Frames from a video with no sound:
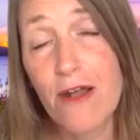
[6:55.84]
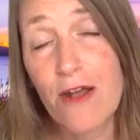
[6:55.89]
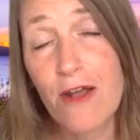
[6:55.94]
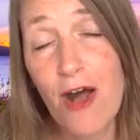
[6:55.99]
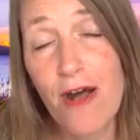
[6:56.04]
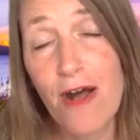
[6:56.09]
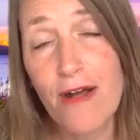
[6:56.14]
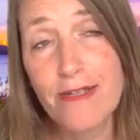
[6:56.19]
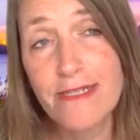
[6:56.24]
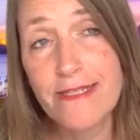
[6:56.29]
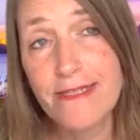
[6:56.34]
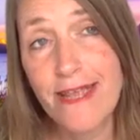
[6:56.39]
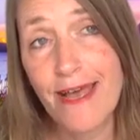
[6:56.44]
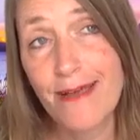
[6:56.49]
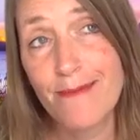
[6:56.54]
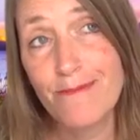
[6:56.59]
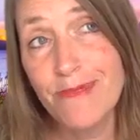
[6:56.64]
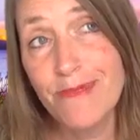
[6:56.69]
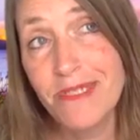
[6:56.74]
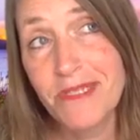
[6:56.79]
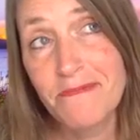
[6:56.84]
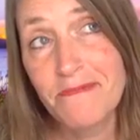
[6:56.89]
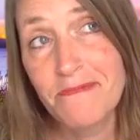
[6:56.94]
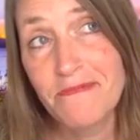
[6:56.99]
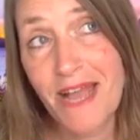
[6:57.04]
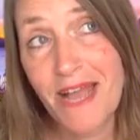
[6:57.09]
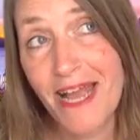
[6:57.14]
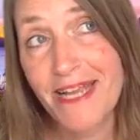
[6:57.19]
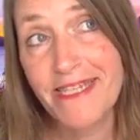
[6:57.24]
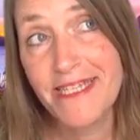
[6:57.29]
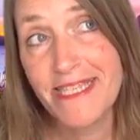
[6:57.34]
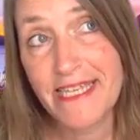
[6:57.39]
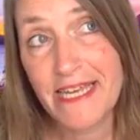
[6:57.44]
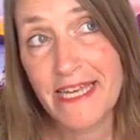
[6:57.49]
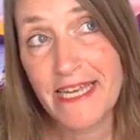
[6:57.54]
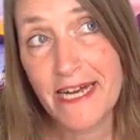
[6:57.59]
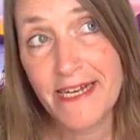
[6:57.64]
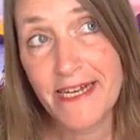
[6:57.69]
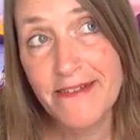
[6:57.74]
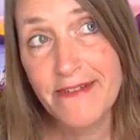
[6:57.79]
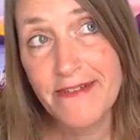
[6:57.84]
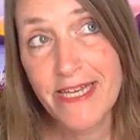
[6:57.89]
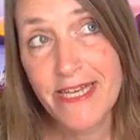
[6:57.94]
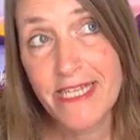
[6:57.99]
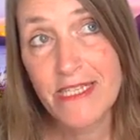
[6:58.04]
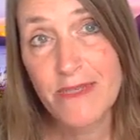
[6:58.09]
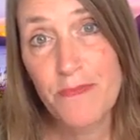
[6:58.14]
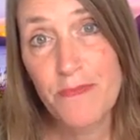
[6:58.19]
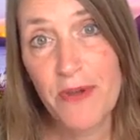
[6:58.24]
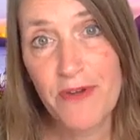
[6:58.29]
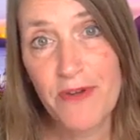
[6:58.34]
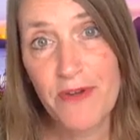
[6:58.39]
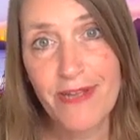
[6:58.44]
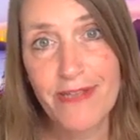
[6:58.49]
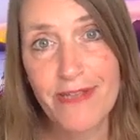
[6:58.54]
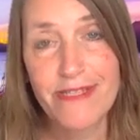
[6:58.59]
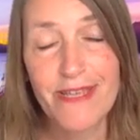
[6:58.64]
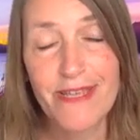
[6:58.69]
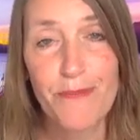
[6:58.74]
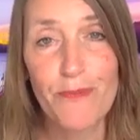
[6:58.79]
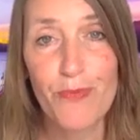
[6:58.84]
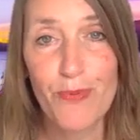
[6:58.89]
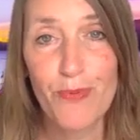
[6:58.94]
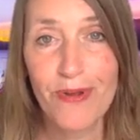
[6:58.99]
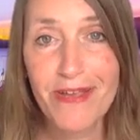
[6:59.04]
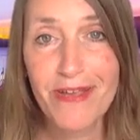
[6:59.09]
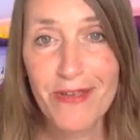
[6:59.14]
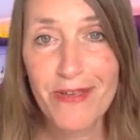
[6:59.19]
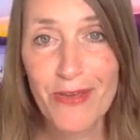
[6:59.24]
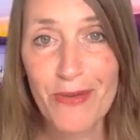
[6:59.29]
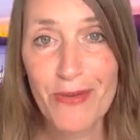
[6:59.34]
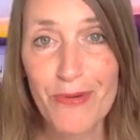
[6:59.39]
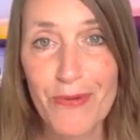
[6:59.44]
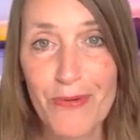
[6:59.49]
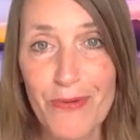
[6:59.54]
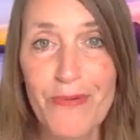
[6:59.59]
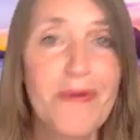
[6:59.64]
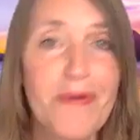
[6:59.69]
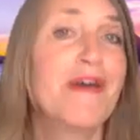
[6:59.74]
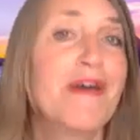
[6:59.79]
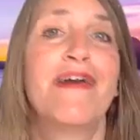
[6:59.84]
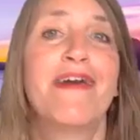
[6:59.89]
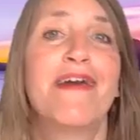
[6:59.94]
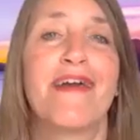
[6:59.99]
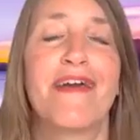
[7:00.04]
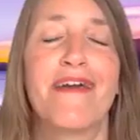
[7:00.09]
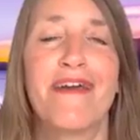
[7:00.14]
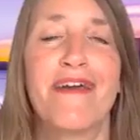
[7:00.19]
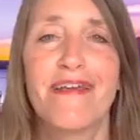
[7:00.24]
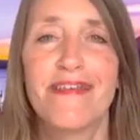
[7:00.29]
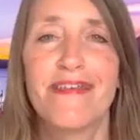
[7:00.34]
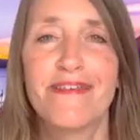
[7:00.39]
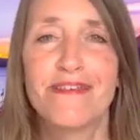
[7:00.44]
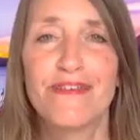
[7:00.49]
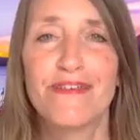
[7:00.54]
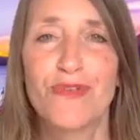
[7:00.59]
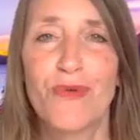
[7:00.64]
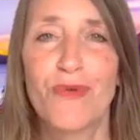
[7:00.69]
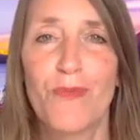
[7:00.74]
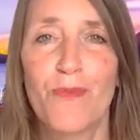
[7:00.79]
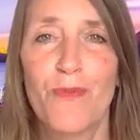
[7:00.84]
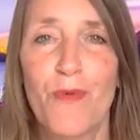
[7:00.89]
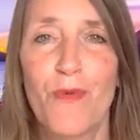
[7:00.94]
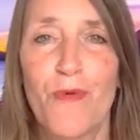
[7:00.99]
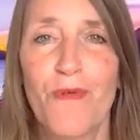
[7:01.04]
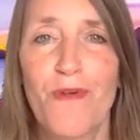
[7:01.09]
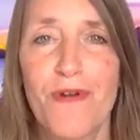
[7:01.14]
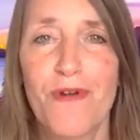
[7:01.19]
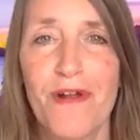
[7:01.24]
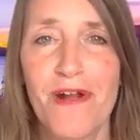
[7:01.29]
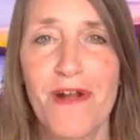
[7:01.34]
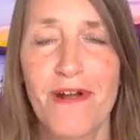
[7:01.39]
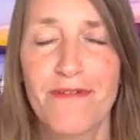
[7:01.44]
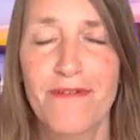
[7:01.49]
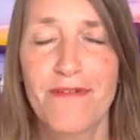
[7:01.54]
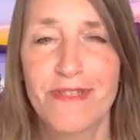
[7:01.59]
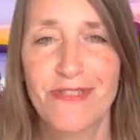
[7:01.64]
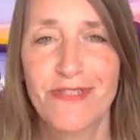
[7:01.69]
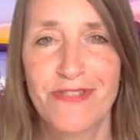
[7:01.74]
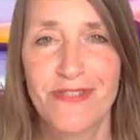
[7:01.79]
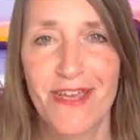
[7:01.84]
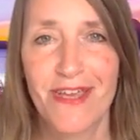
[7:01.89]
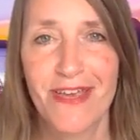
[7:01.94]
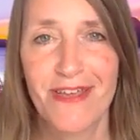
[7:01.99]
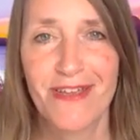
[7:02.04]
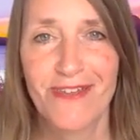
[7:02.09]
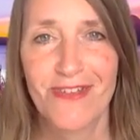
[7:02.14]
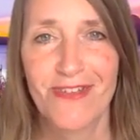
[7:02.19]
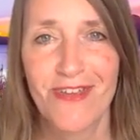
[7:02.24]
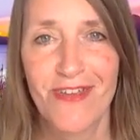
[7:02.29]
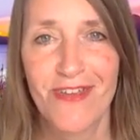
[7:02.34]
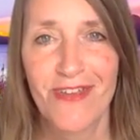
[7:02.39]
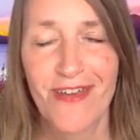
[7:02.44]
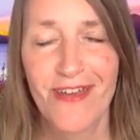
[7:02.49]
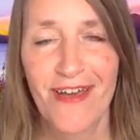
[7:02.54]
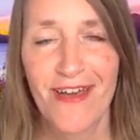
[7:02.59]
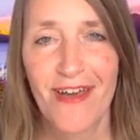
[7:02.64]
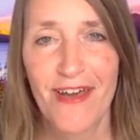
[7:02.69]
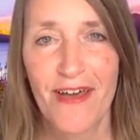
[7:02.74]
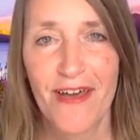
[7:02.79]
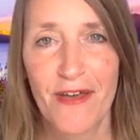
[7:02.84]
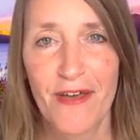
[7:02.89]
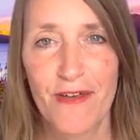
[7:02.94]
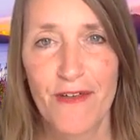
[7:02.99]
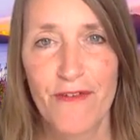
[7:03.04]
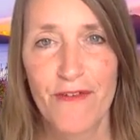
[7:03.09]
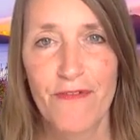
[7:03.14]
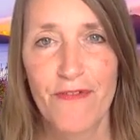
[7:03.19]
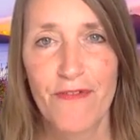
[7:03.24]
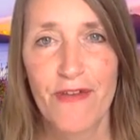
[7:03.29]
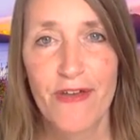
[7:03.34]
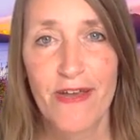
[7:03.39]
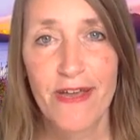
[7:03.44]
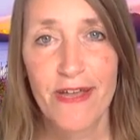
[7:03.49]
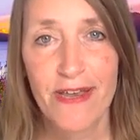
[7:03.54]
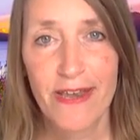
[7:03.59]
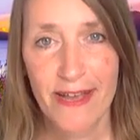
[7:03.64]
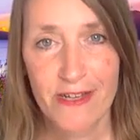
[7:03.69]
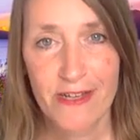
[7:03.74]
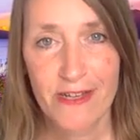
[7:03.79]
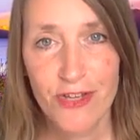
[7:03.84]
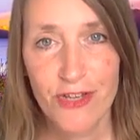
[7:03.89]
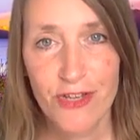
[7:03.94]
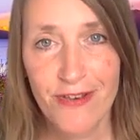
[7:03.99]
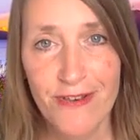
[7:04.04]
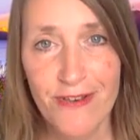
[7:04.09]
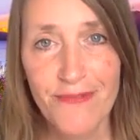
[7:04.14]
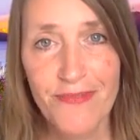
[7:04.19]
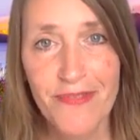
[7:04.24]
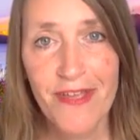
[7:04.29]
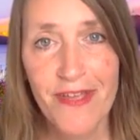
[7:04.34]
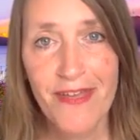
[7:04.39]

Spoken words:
concept, idea, experience can bring you is more of a state of connection